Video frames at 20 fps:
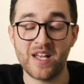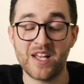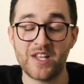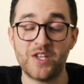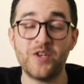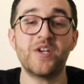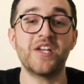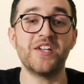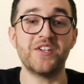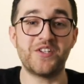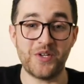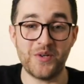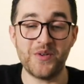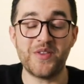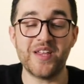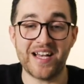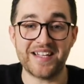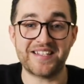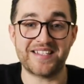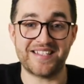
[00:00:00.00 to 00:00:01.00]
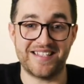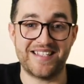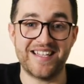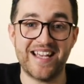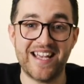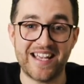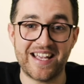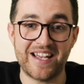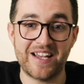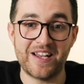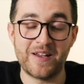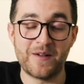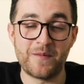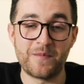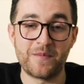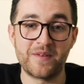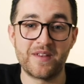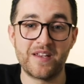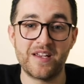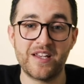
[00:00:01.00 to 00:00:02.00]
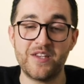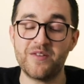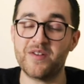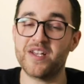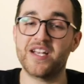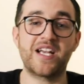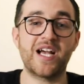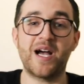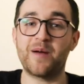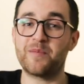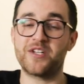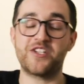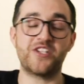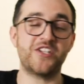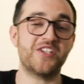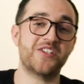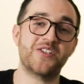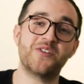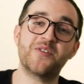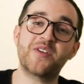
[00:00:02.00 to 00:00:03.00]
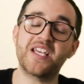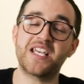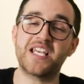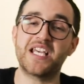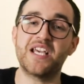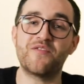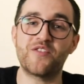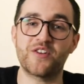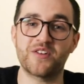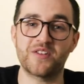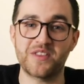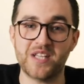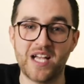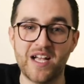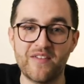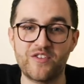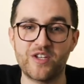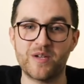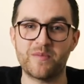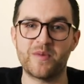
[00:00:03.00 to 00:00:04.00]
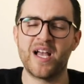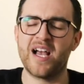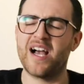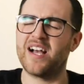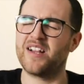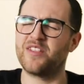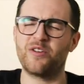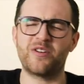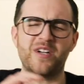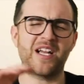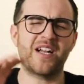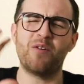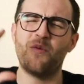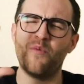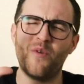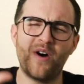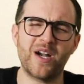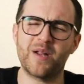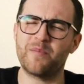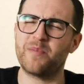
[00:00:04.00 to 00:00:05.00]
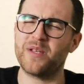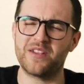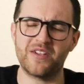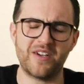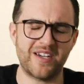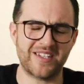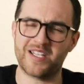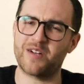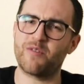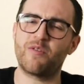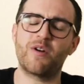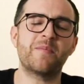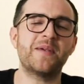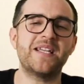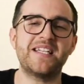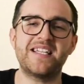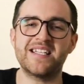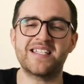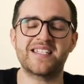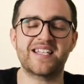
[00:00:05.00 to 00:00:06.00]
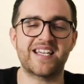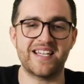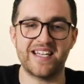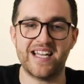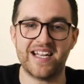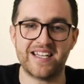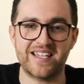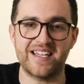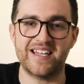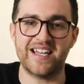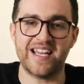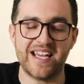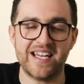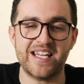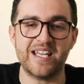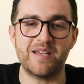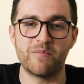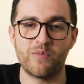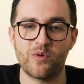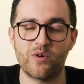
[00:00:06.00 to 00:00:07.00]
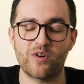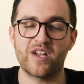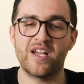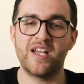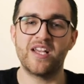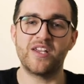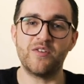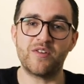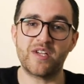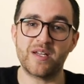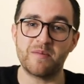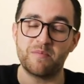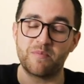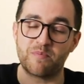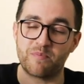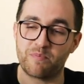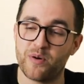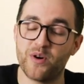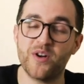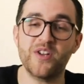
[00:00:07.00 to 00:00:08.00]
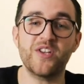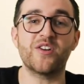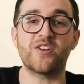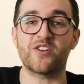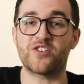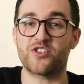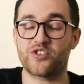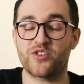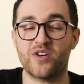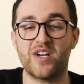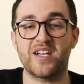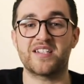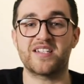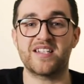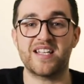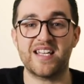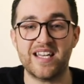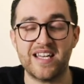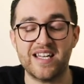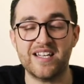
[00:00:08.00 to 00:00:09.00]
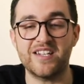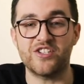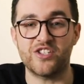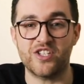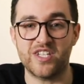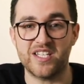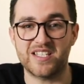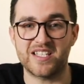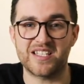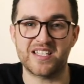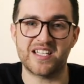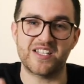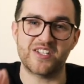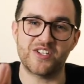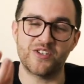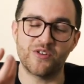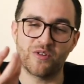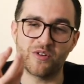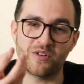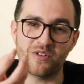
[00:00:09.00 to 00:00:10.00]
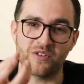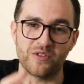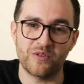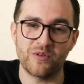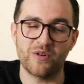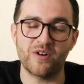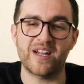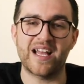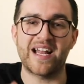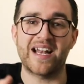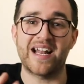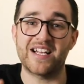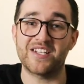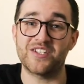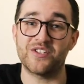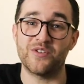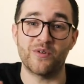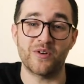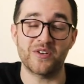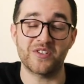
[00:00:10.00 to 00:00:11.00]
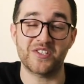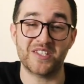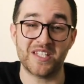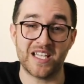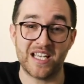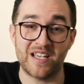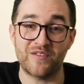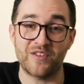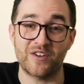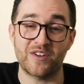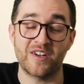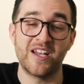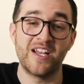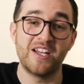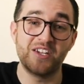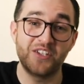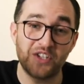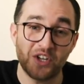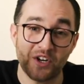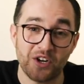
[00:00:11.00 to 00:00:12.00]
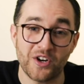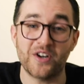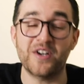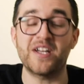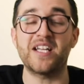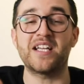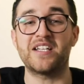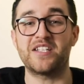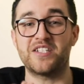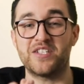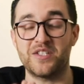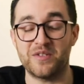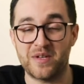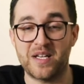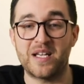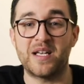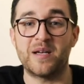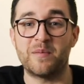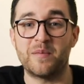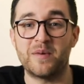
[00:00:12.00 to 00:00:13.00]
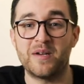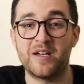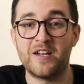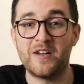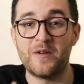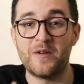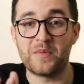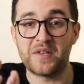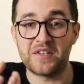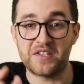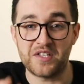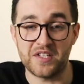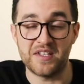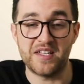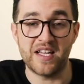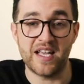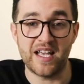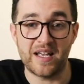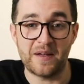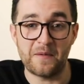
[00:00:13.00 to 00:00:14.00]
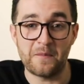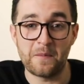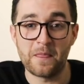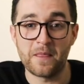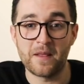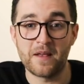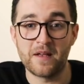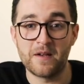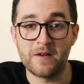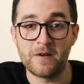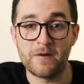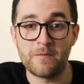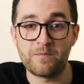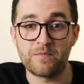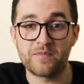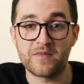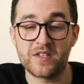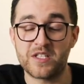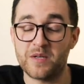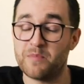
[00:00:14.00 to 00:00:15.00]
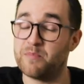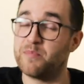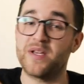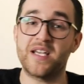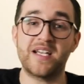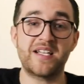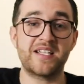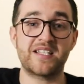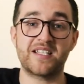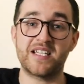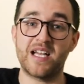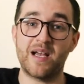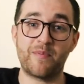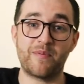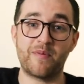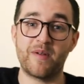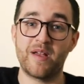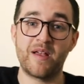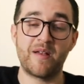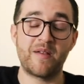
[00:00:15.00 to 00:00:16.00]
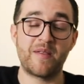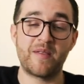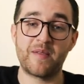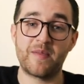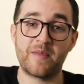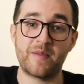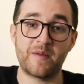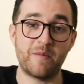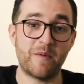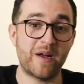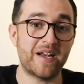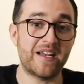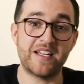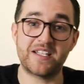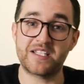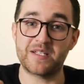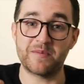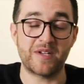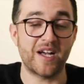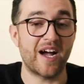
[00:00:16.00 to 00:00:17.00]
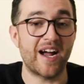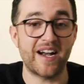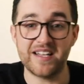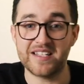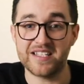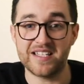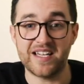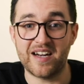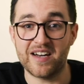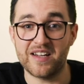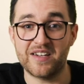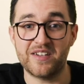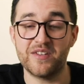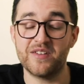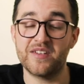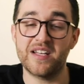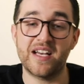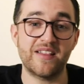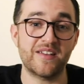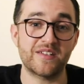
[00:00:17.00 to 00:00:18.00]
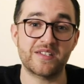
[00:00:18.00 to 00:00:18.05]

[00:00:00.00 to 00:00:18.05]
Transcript: You can do that today. You can come to Jesus. You can give your life to him. Lord, I don't want to be lost. I don't want to be disconnected anymore. You can put your trust in Jesus as your Lord and as your Savior, turning to him today. It's a big step. We might need some guidance on how to do that.